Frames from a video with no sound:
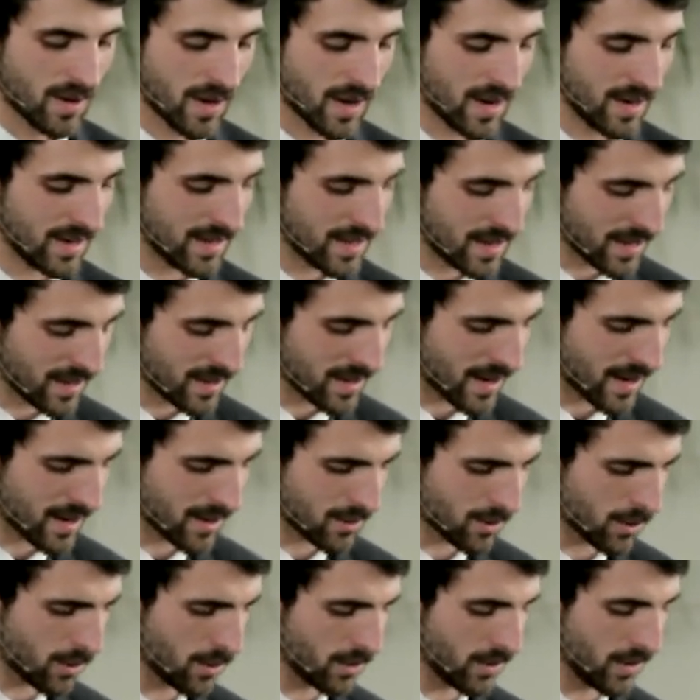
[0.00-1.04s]
And he that
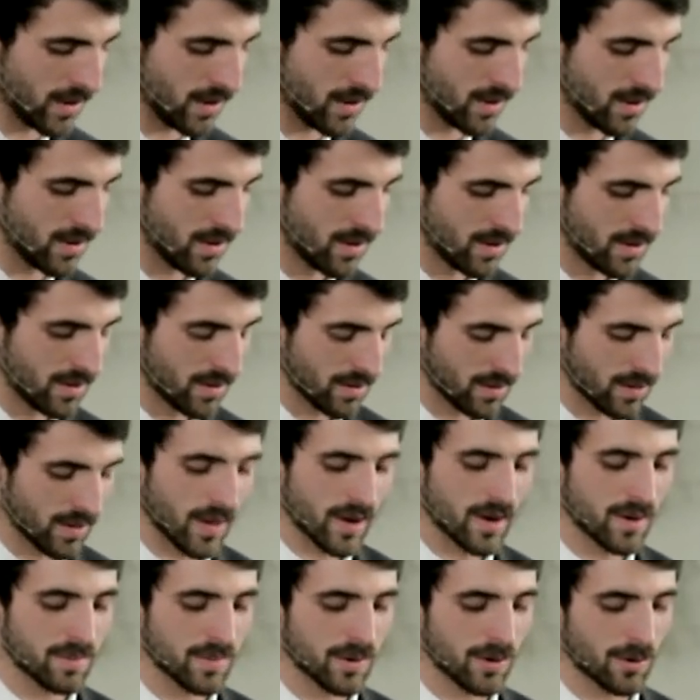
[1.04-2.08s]
is holy,
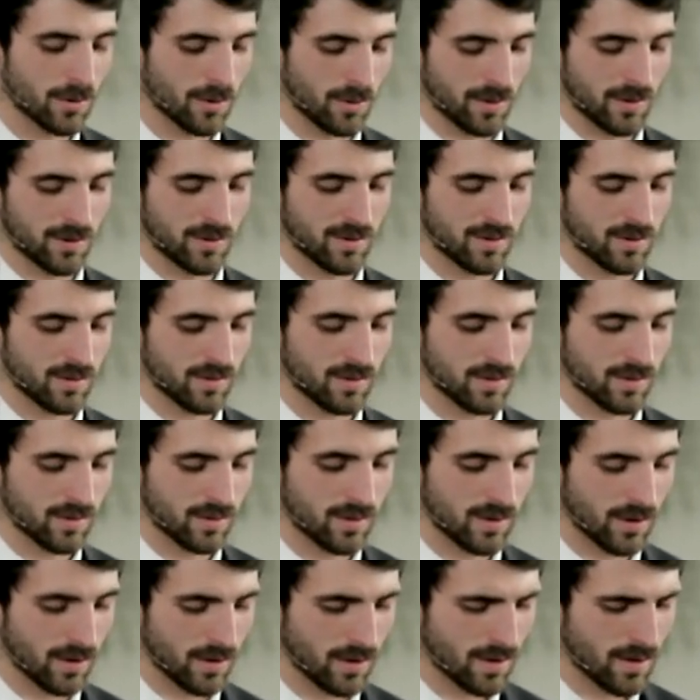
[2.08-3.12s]
let him be holy s-
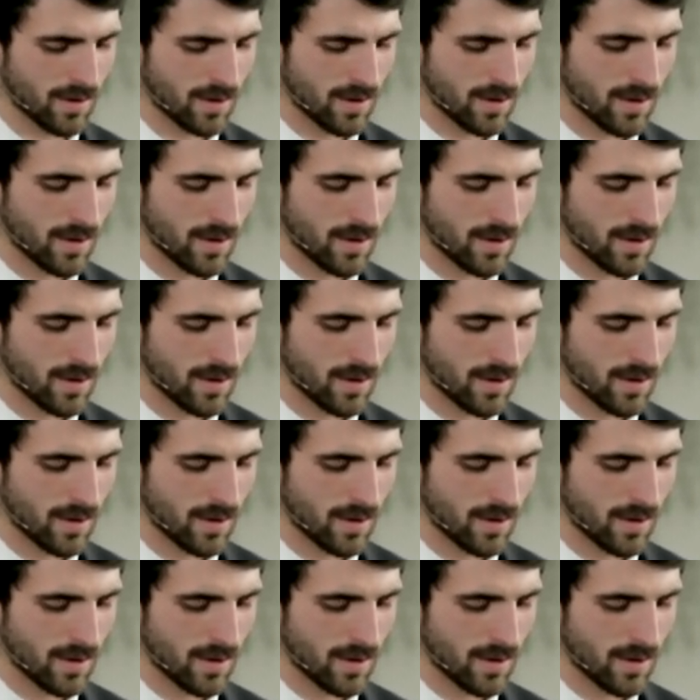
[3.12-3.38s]
still.